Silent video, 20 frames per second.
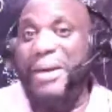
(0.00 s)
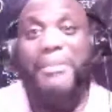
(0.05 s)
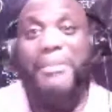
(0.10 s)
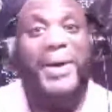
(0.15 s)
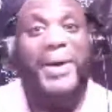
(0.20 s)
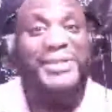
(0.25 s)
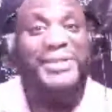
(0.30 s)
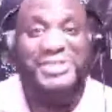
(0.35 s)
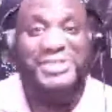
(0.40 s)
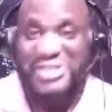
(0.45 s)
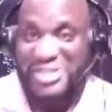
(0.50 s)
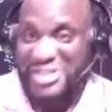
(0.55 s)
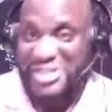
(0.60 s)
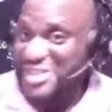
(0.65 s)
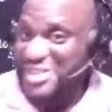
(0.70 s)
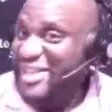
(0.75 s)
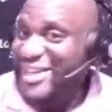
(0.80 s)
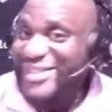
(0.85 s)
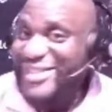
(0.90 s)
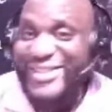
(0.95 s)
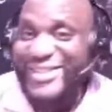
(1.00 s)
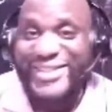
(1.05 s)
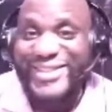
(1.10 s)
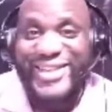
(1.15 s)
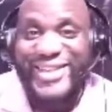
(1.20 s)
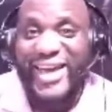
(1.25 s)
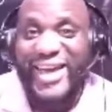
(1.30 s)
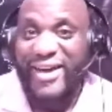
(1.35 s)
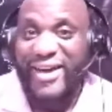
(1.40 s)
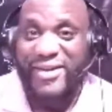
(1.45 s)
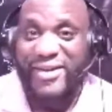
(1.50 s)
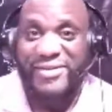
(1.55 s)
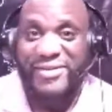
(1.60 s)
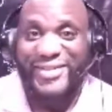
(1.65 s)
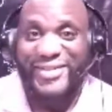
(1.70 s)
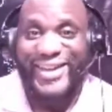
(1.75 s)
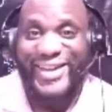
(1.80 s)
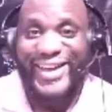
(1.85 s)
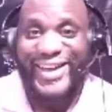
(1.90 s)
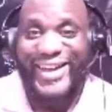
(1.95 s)
but she doesn't care.
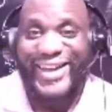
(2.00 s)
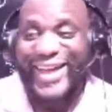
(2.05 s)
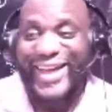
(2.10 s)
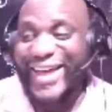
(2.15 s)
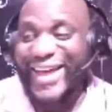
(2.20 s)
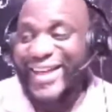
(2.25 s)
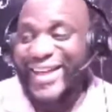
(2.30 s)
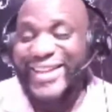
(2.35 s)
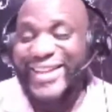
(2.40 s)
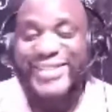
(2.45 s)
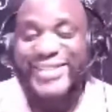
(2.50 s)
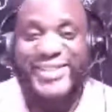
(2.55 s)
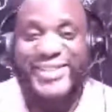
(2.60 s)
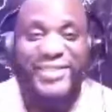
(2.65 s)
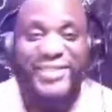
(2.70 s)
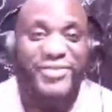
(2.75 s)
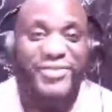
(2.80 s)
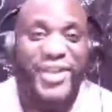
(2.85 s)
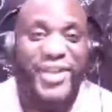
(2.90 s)
Listen,